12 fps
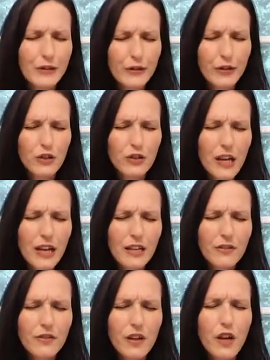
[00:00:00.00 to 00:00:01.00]
for your
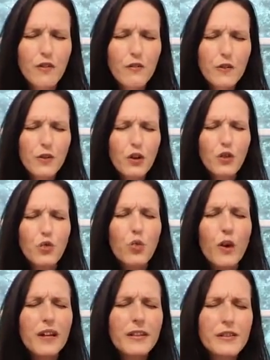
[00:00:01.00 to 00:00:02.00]
life, for your
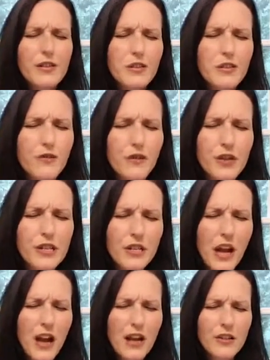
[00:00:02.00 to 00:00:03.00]
greatest good, for his
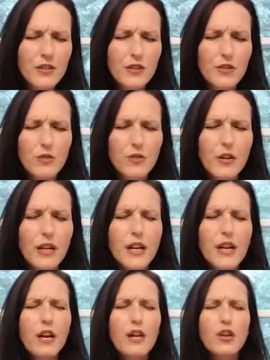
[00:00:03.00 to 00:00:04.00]
highest glory.
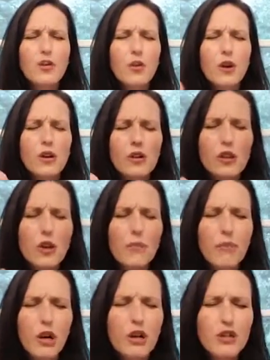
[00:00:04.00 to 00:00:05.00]
You are
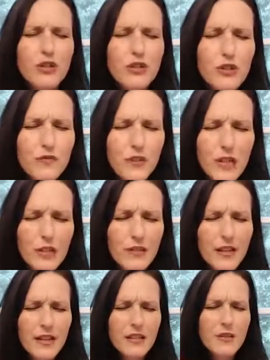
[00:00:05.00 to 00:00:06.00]

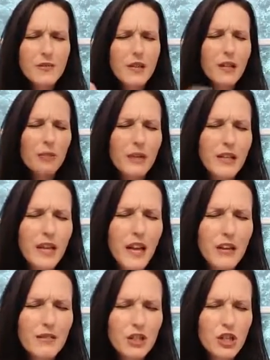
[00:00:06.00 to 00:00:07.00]
persevering and developing
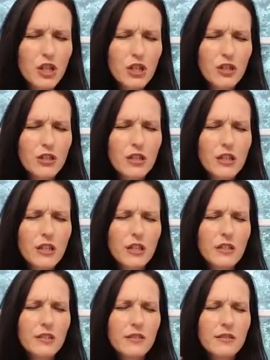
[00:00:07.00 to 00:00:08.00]
character
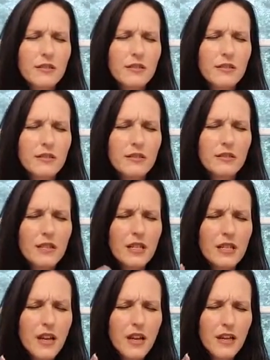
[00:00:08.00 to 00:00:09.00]

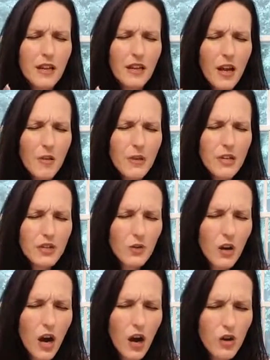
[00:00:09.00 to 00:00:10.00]
and, and, and coming
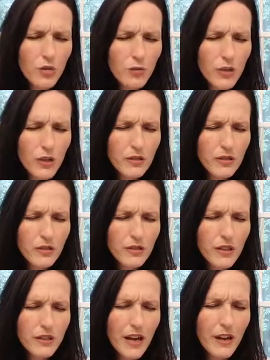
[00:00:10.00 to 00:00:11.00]
into a hope.
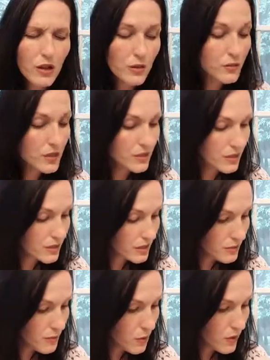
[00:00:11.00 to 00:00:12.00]
And that hope doesn't
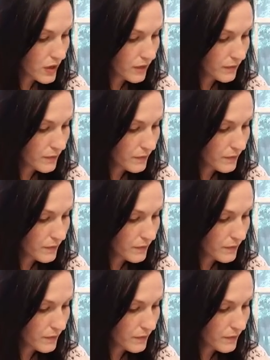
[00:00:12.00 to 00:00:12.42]
disappoint.